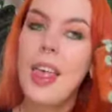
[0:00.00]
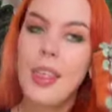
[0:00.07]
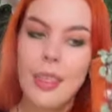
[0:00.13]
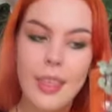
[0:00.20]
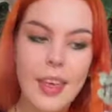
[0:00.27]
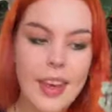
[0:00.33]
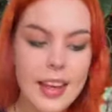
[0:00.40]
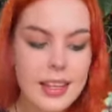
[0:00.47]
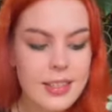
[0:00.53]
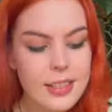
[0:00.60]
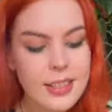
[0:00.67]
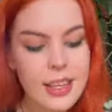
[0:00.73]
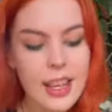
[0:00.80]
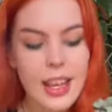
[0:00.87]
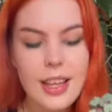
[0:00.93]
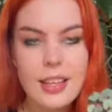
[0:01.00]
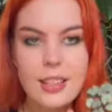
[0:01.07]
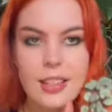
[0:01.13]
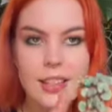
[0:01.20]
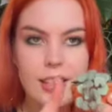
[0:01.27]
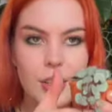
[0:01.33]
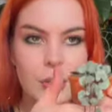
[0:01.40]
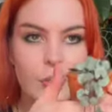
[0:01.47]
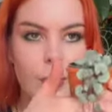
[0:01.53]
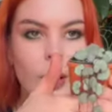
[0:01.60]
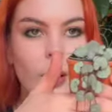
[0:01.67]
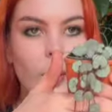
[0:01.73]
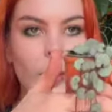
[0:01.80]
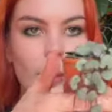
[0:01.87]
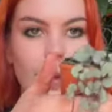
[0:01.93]
this is the silver
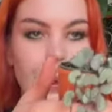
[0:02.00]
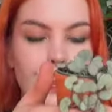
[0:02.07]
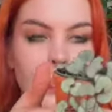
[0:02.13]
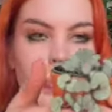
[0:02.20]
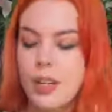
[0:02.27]
glory.